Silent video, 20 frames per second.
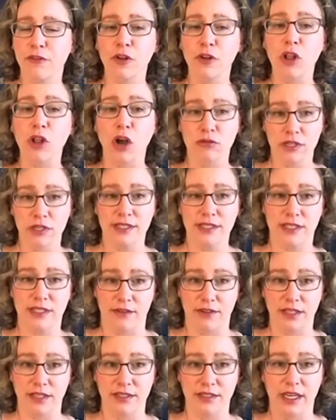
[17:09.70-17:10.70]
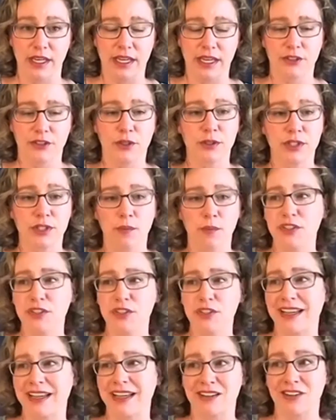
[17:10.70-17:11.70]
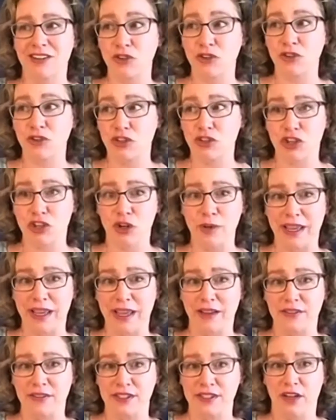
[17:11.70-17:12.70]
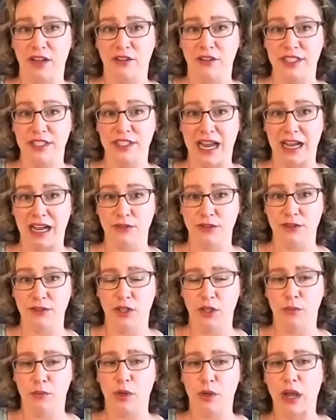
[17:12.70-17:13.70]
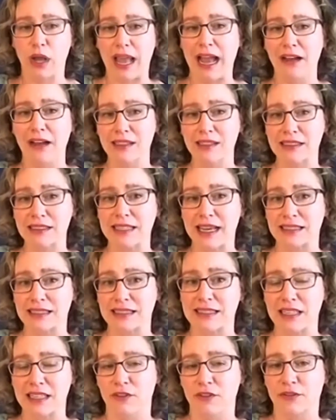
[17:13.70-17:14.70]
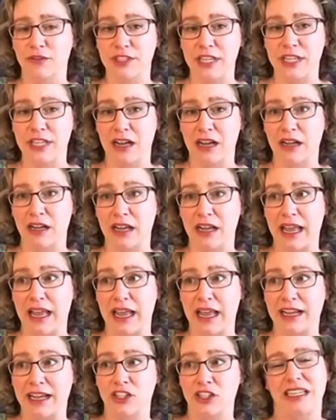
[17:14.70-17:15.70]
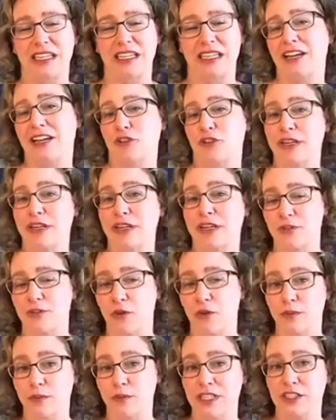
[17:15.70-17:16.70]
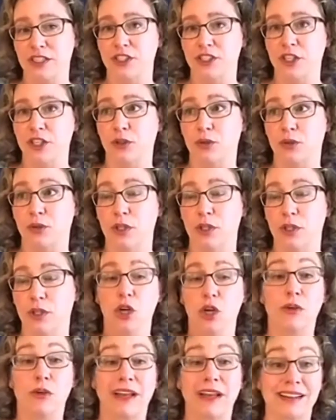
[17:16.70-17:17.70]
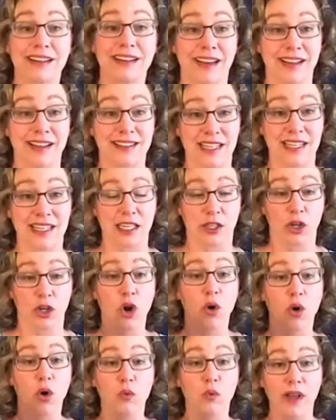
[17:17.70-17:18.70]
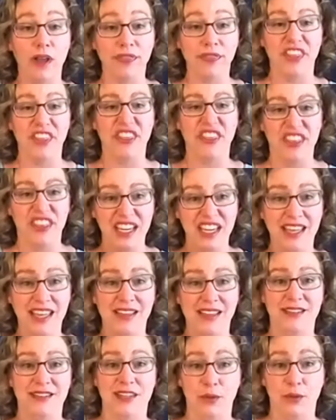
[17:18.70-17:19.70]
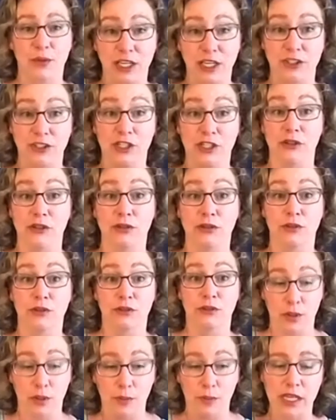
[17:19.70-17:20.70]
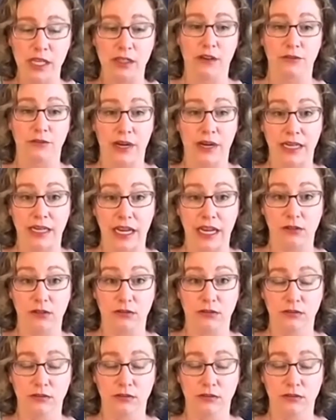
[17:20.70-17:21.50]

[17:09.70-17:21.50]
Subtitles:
onus of it. So it's almost like, sure, we have self-doubt, but how does that self-doubt actually get transformed into recognizing what the thing is that we could do to be enough right now?